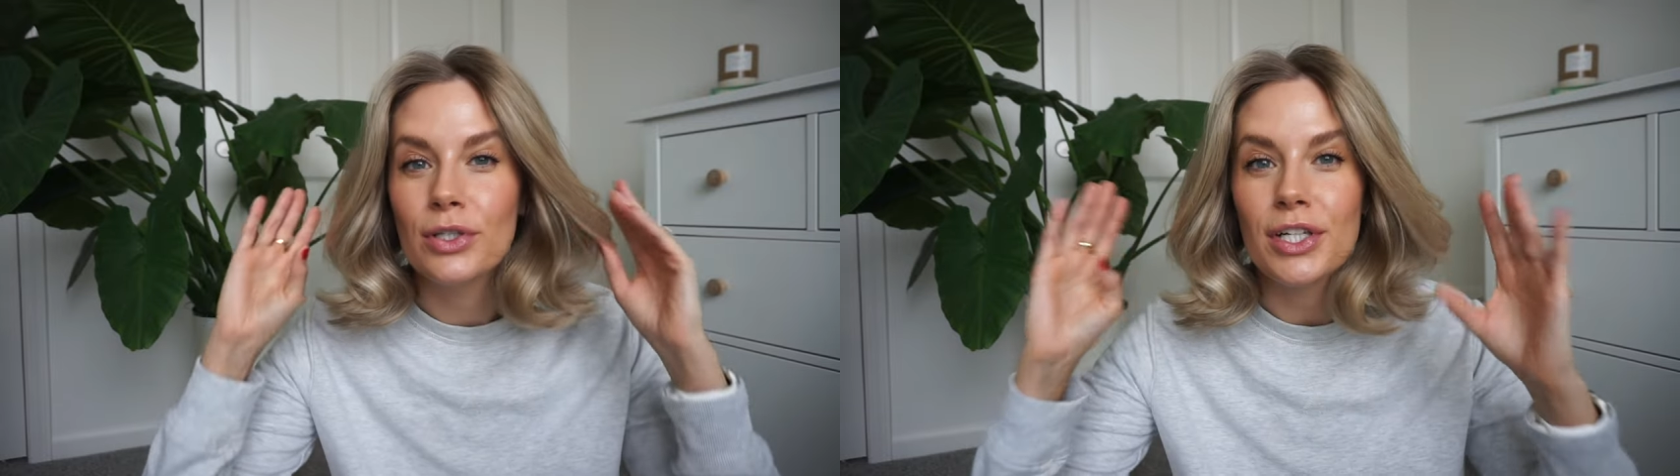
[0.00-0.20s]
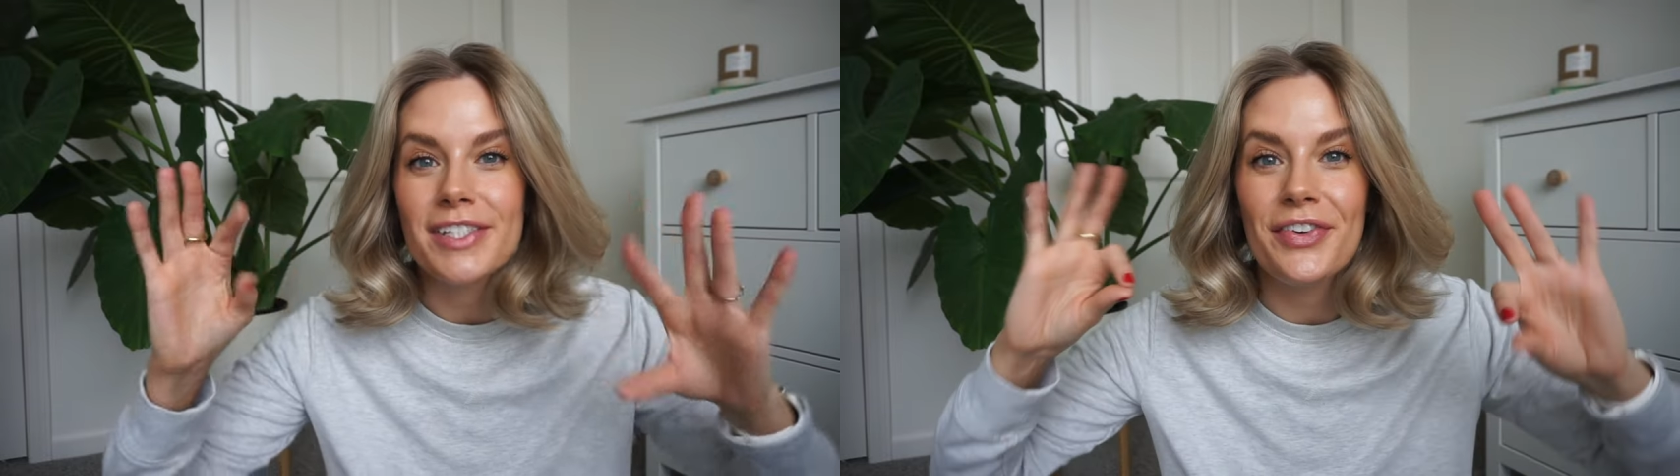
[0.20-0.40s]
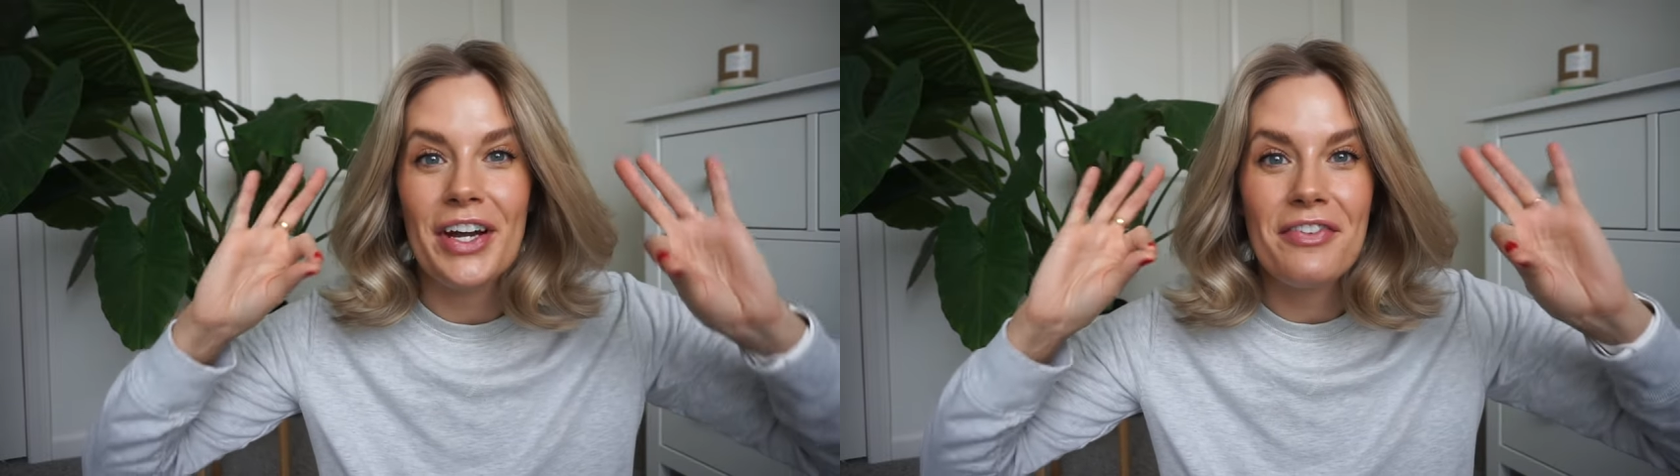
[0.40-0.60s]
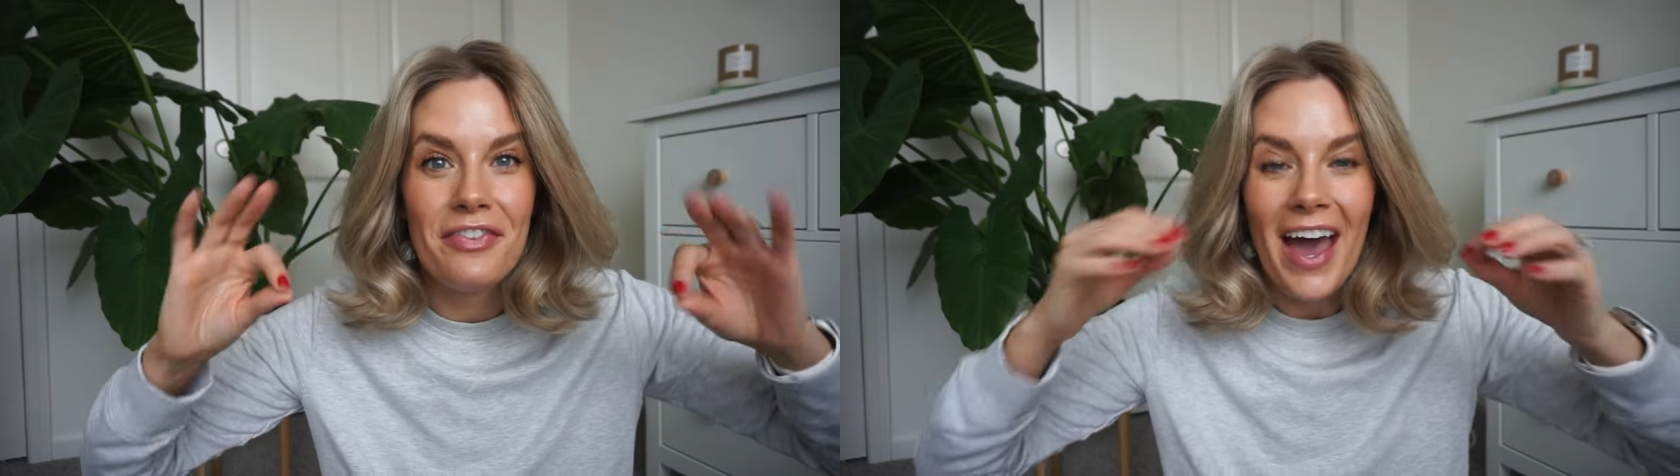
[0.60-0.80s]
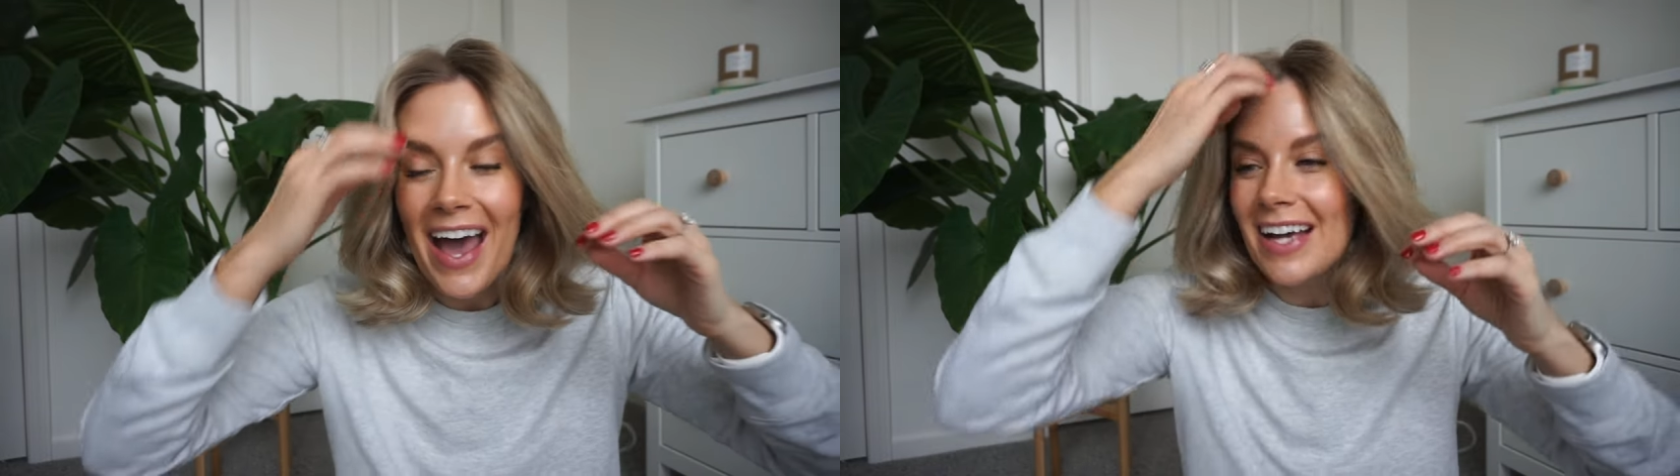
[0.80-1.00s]
dries very
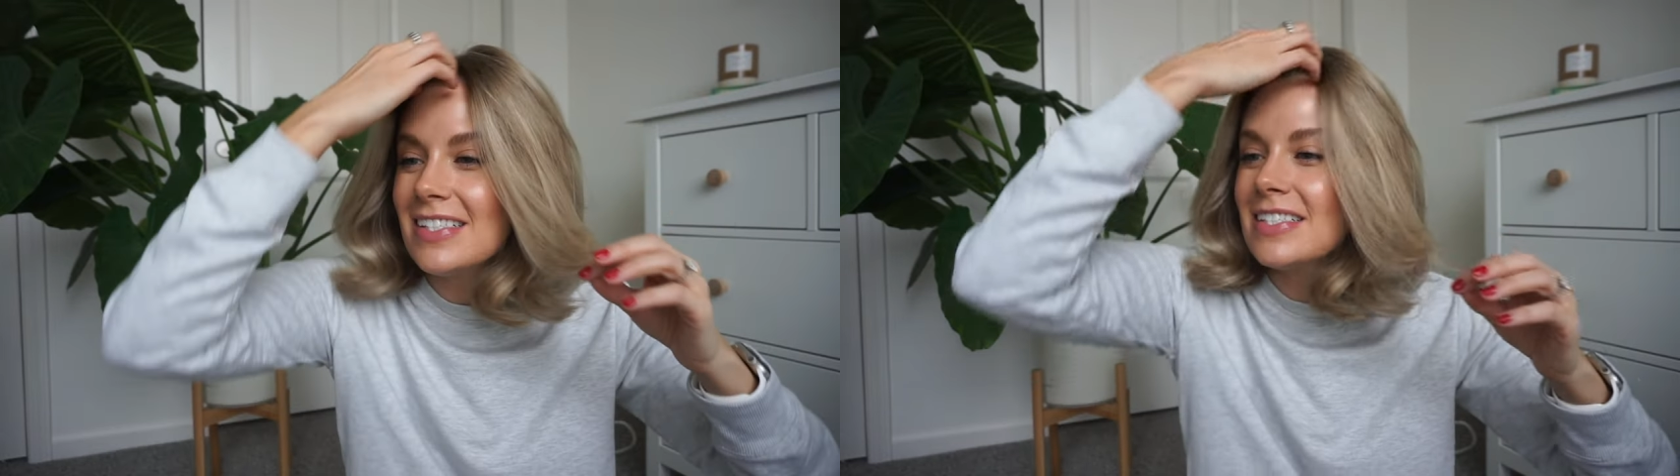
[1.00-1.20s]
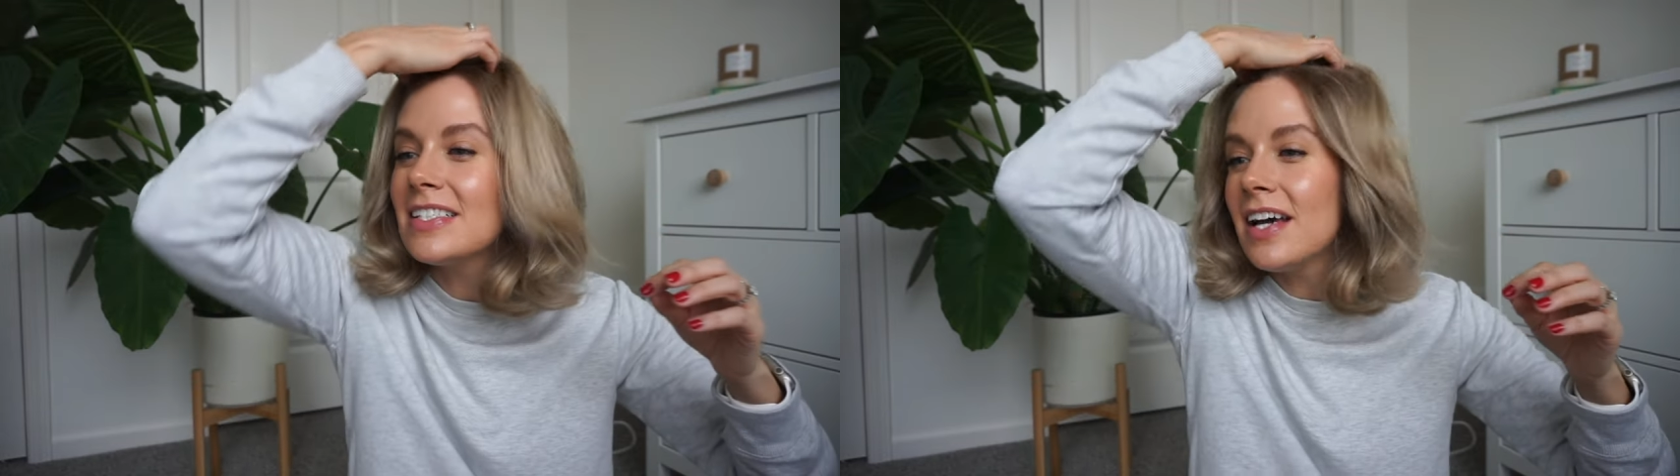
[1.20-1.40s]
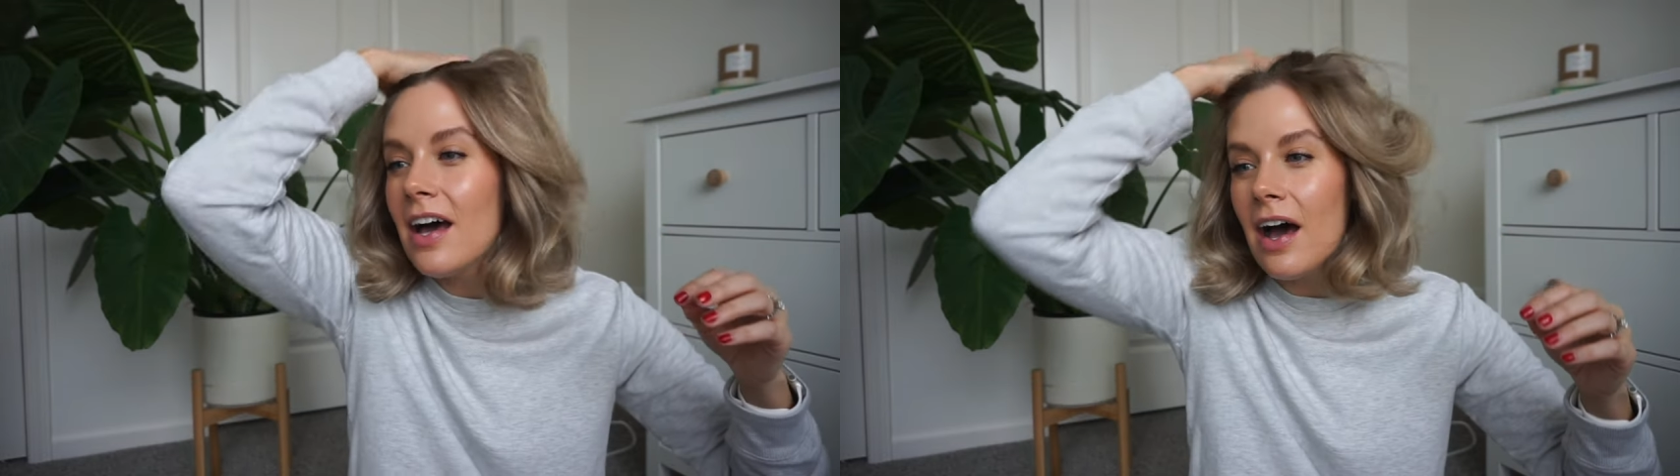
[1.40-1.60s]
fast.